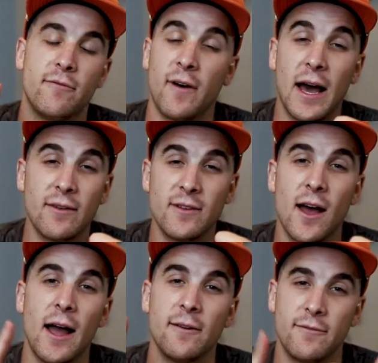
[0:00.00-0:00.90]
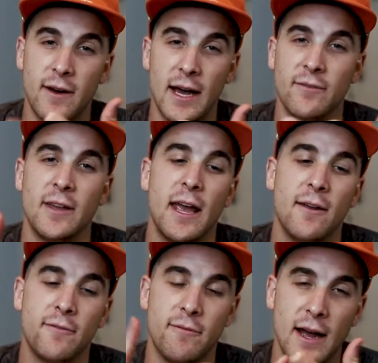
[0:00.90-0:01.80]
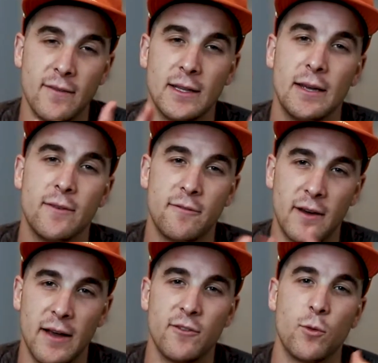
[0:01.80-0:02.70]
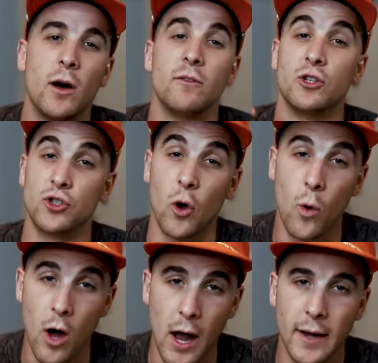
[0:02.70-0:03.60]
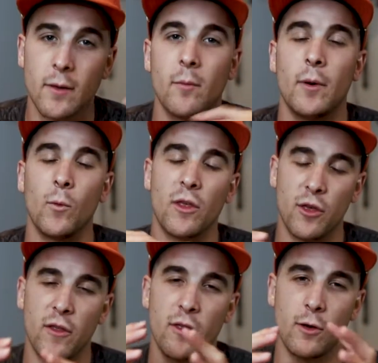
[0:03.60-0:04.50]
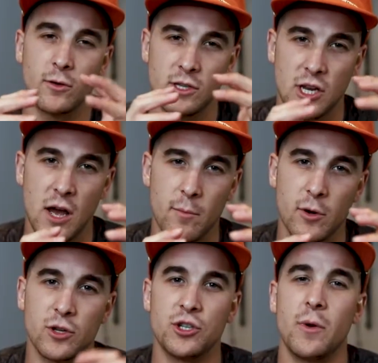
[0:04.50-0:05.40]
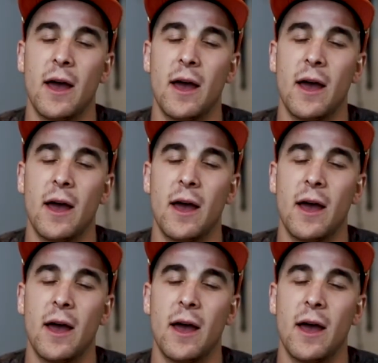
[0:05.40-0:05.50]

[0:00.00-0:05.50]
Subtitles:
5'9", 5'10", 5'11", 5'12", and so on. But within those numbers you